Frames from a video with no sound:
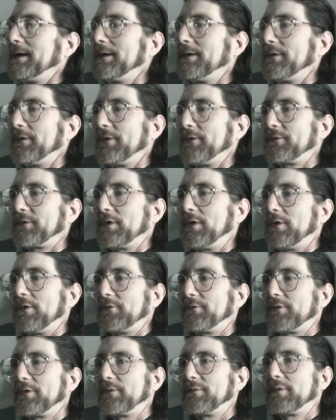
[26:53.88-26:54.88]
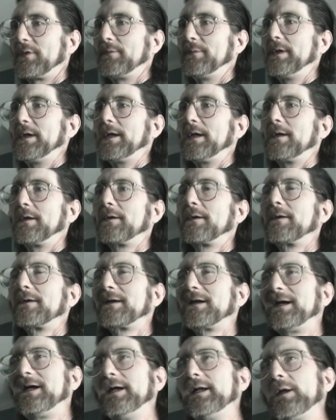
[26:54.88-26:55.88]
in this culture for being
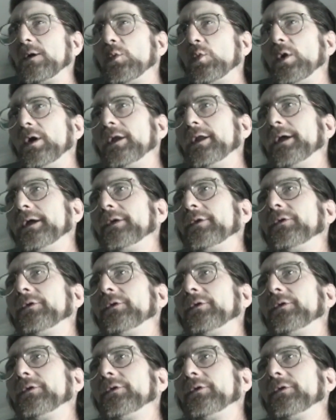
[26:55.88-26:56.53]
kind of willing